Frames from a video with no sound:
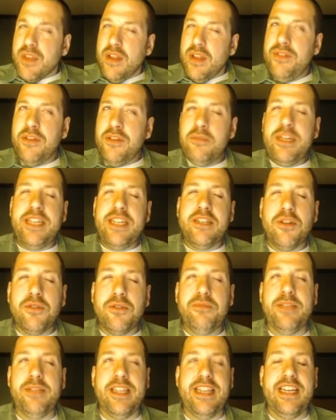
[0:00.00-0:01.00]
Somebody
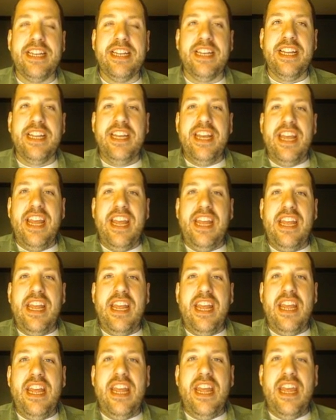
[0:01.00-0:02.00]
told me that
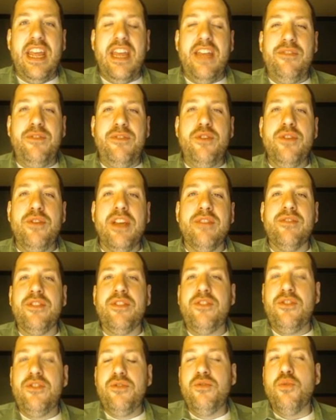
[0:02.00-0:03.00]
if you give a
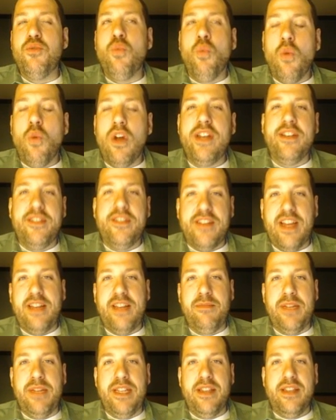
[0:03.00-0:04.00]
student one
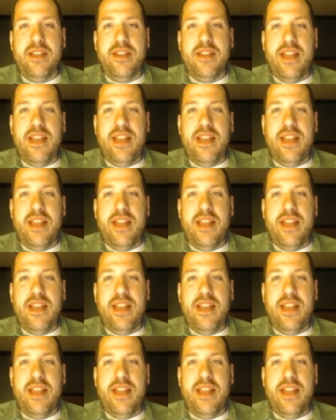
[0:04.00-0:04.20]
assignment,